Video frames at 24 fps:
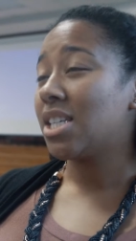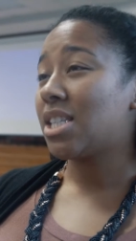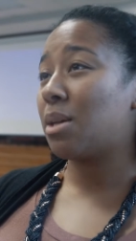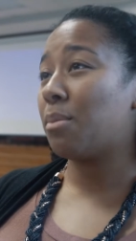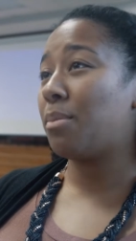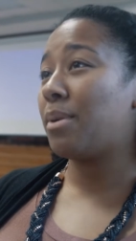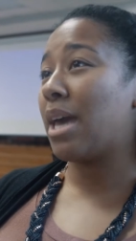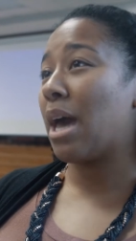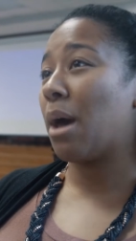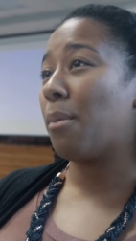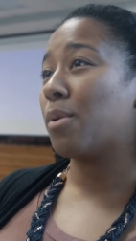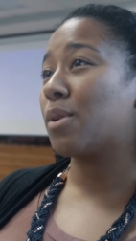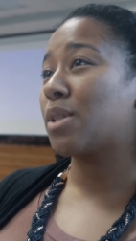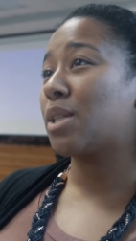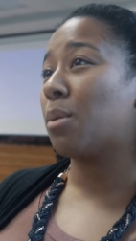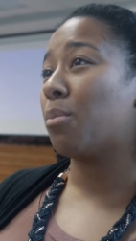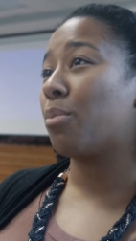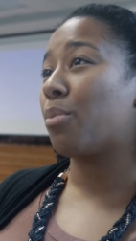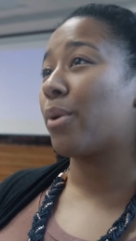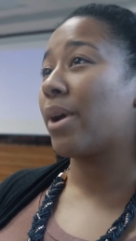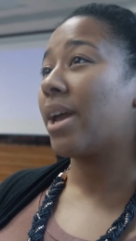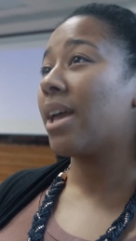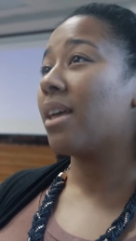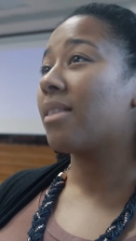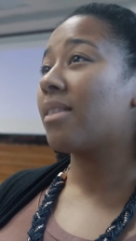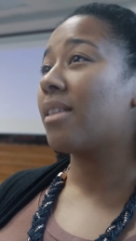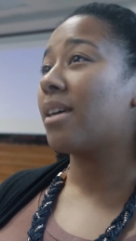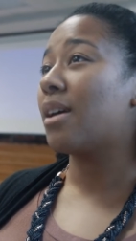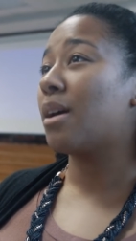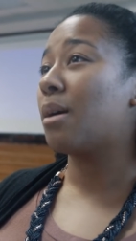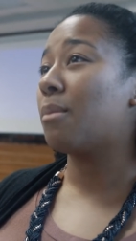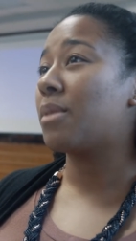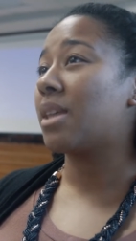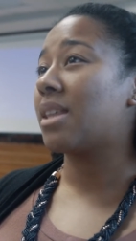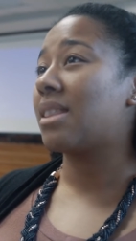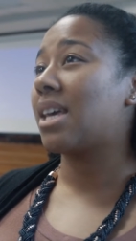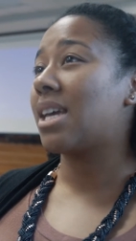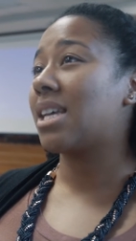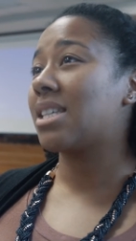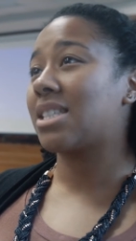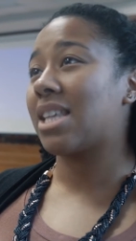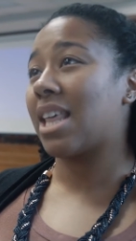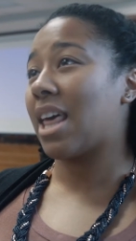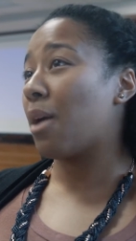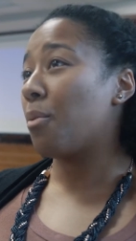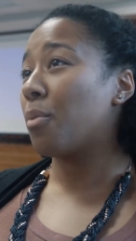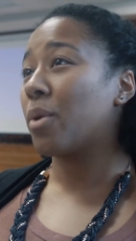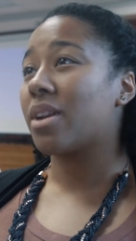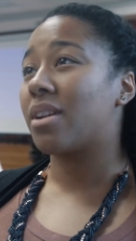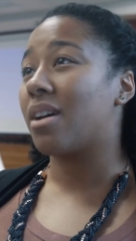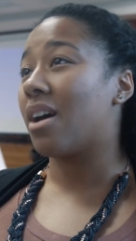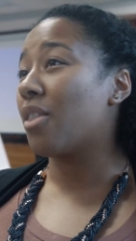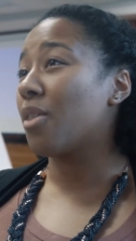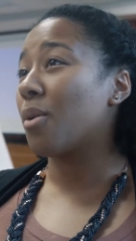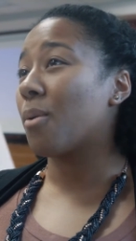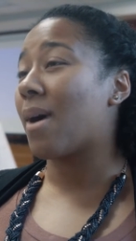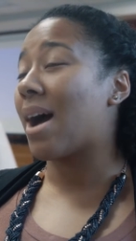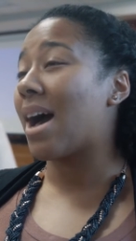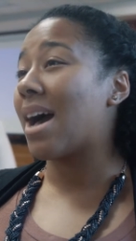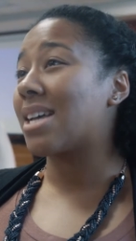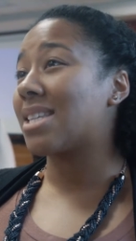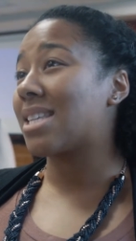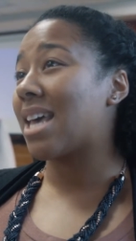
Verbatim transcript: to be able to bring them the things they wouldn't otherwise